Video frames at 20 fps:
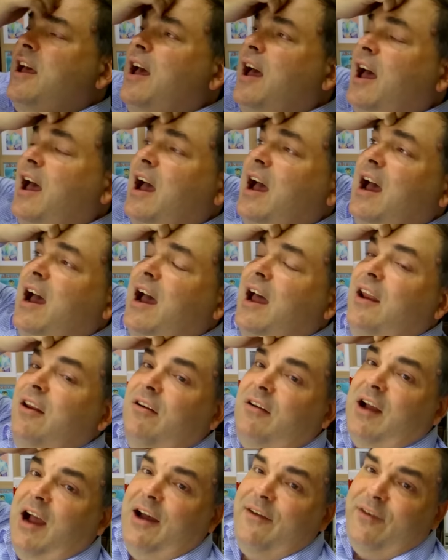
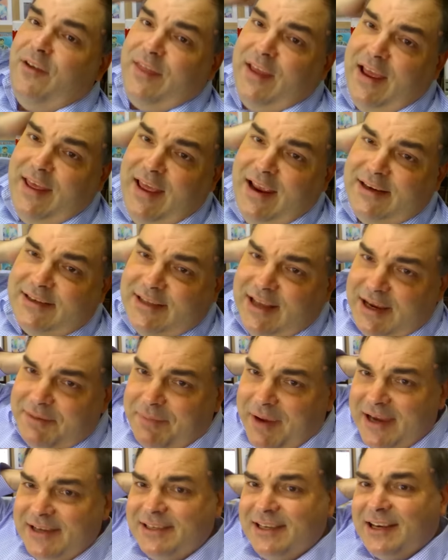they
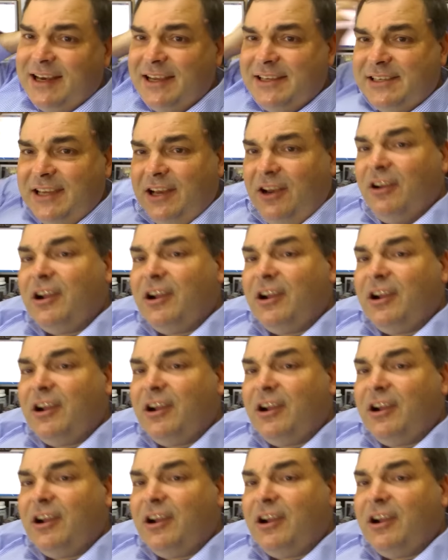basically said,